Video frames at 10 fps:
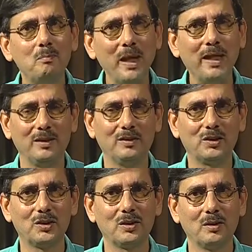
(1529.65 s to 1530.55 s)

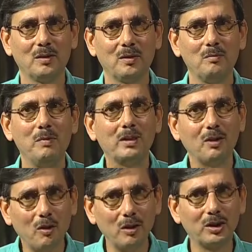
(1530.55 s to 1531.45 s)
plains, but
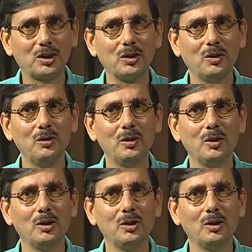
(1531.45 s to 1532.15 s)
also